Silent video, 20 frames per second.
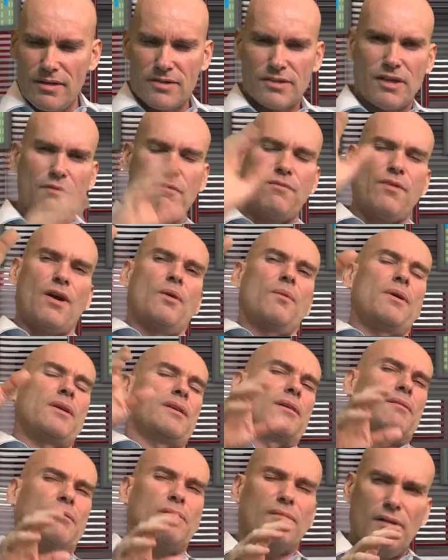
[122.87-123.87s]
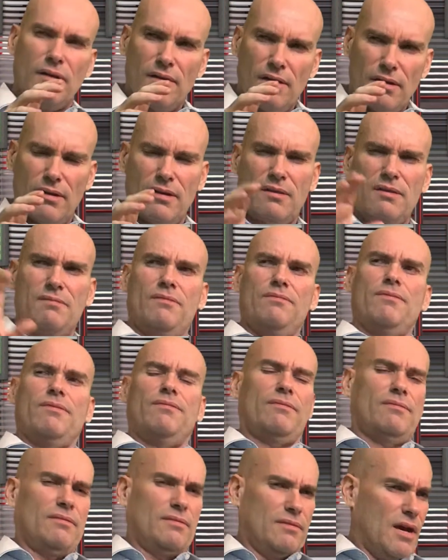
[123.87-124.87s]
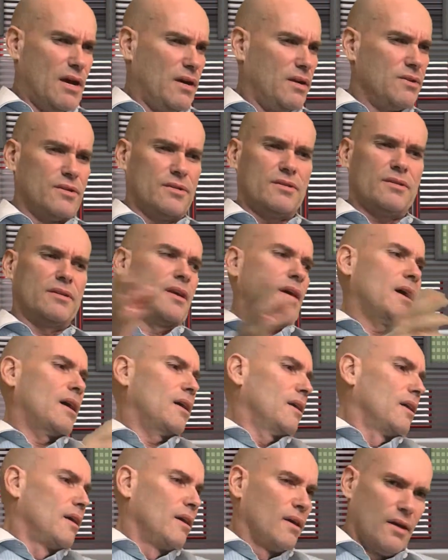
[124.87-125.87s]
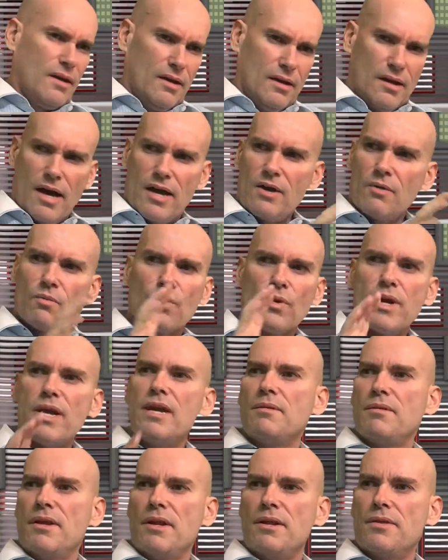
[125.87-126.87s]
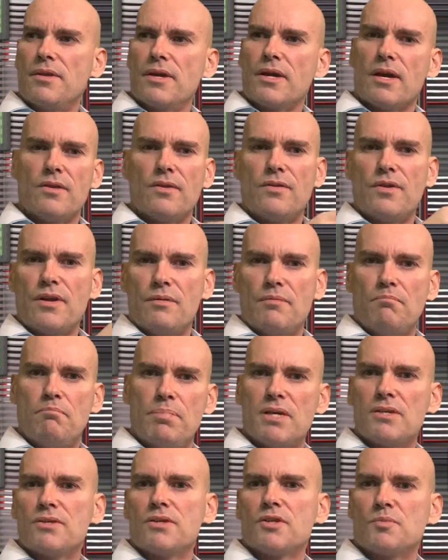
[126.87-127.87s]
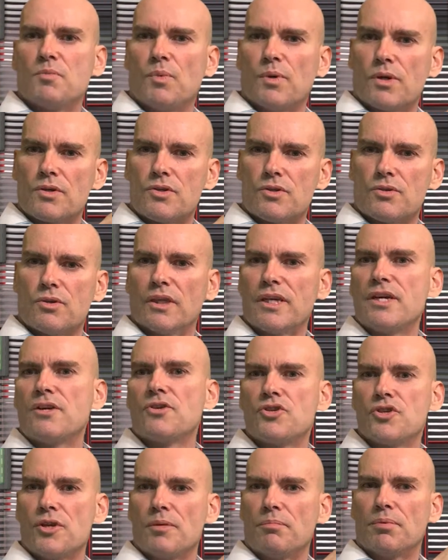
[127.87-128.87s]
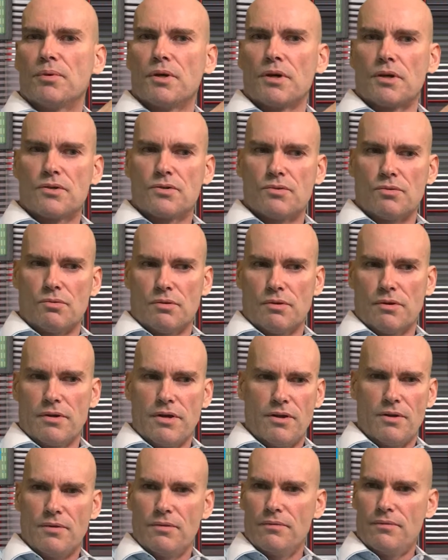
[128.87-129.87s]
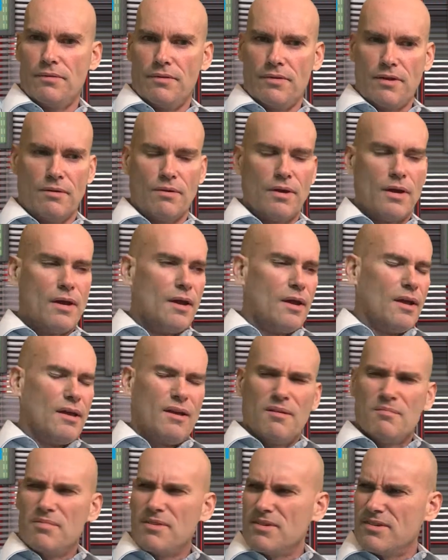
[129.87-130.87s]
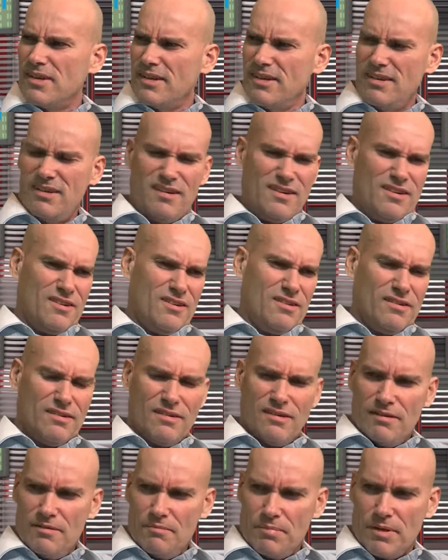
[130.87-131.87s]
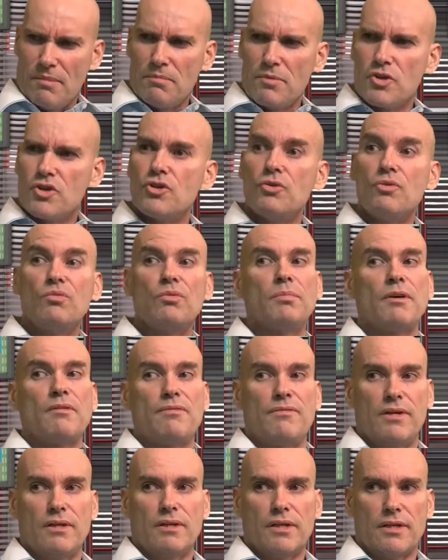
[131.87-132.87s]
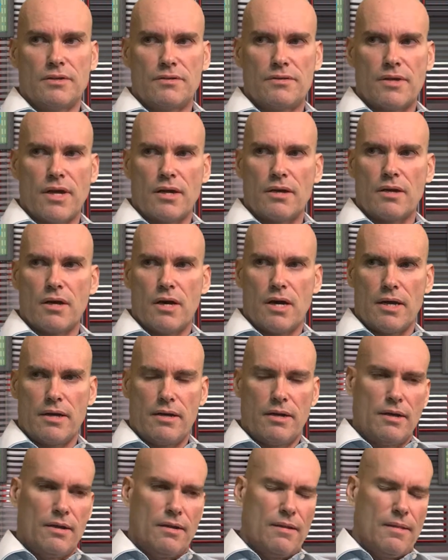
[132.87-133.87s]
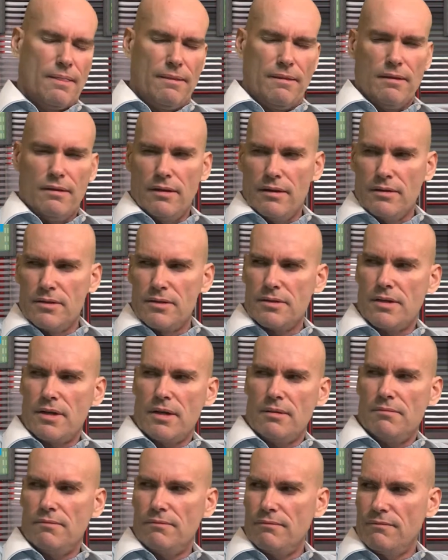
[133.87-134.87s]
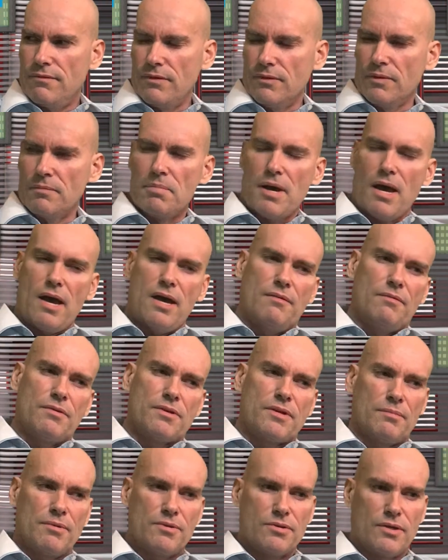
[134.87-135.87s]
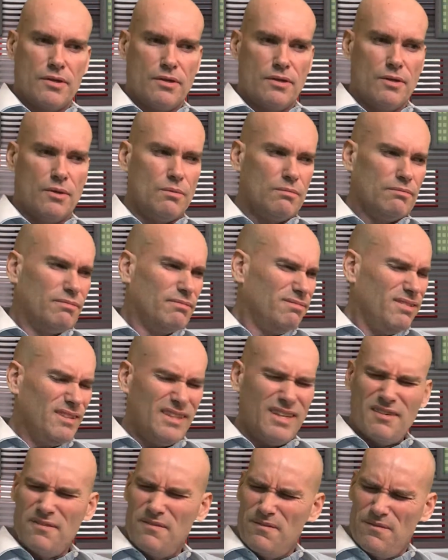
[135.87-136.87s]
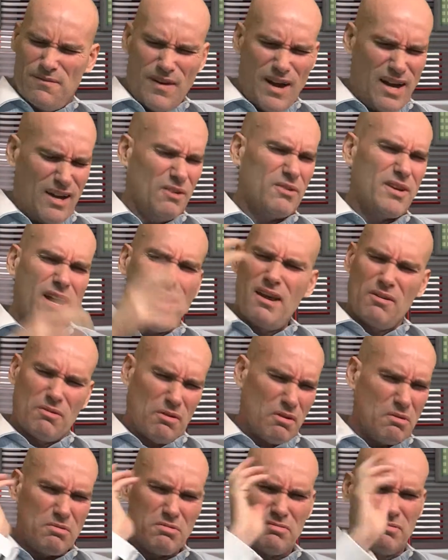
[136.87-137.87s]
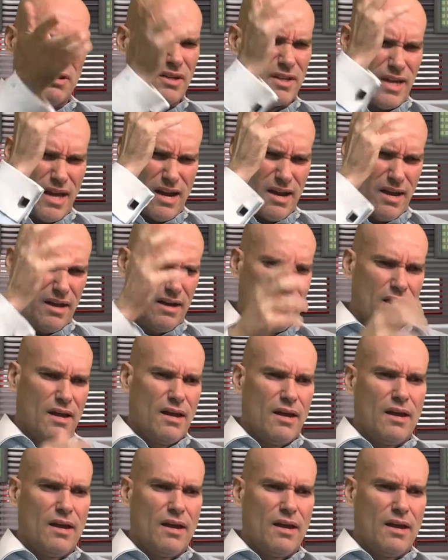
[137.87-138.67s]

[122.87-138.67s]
It's like far away, like, what? Not interested in that. I don't read anything other than business books or leadership books or, but it's like, but I'm in tune with my feelings, thank God. And I just kept feeling bad every time I tried to go, what the fuck? Okay, I'll go look at it.